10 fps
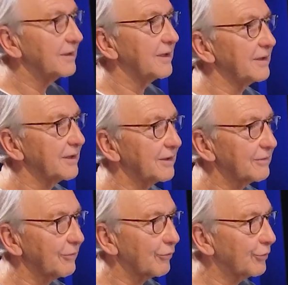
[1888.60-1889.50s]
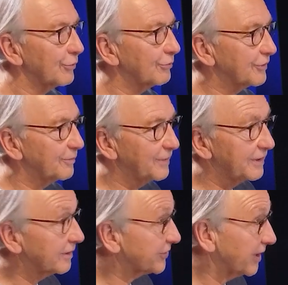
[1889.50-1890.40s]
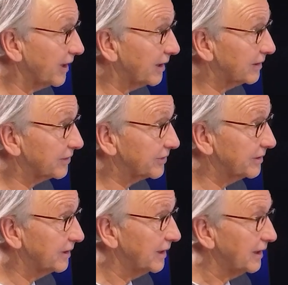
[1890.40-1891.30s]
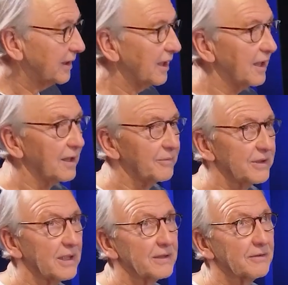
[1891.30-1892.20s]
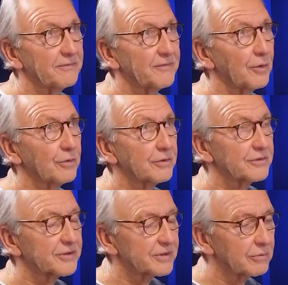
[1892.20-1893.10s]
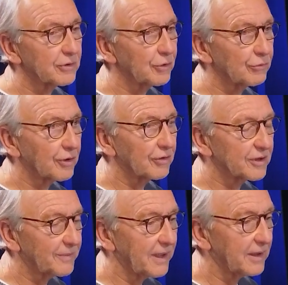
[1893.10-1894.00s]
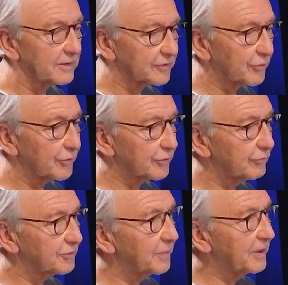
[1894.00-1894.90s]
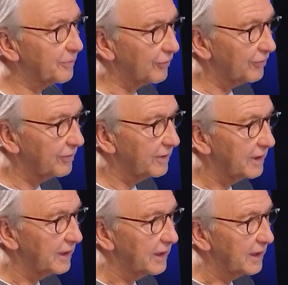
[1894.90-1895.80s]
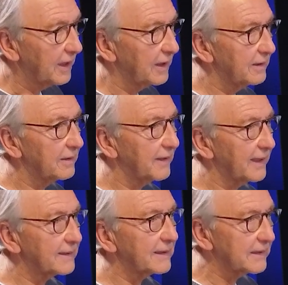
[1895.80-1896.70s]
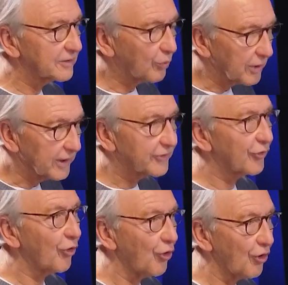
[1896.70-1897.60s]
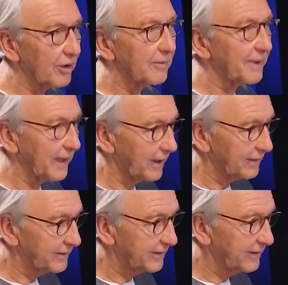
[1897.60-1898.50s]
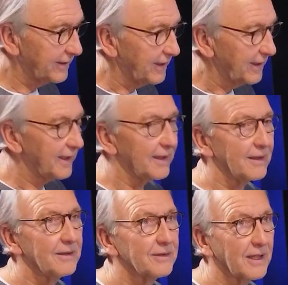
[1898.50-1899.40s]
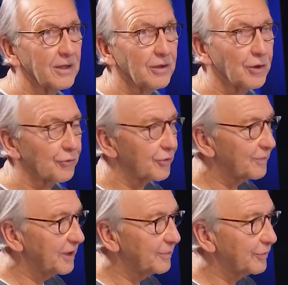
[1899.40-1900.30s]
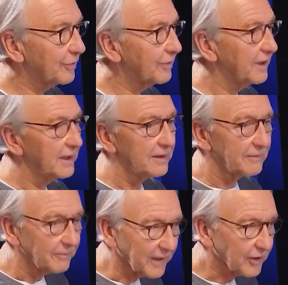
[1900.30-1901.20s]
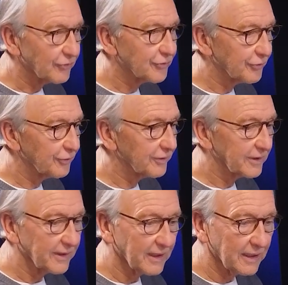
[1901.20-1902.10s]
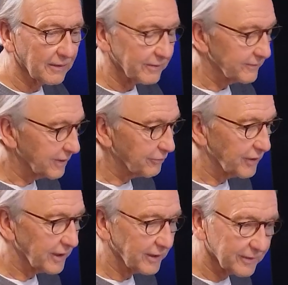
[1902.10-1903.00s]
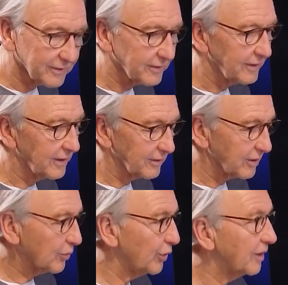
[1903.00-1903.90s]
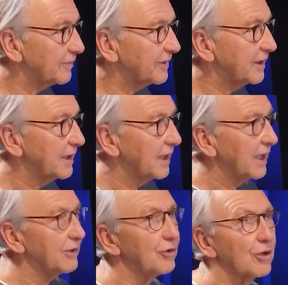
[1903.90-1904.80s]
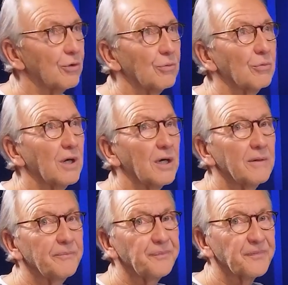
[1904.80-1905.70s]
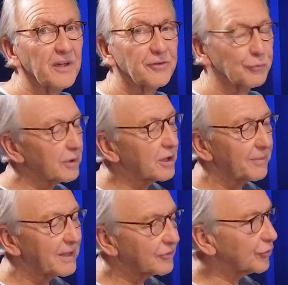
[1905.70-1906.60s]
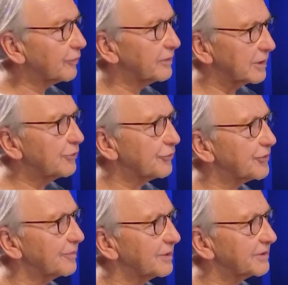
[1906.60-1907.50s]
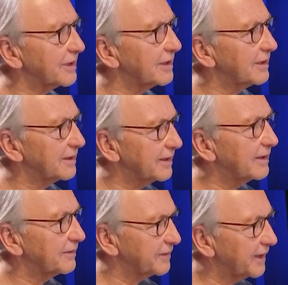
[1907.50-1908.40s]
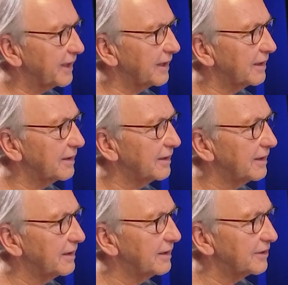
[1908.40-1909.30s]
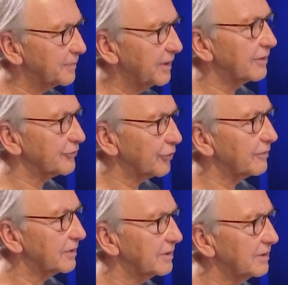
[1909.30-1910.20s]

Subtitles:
then grew to be the size. But yet the focus, what you talked about, is critical as people. And that is what it's all about. And taking care of your people, making sure that they're ready and equipped. And it's really about servant leadership, isn't it? At the end of the day, it's being a servant.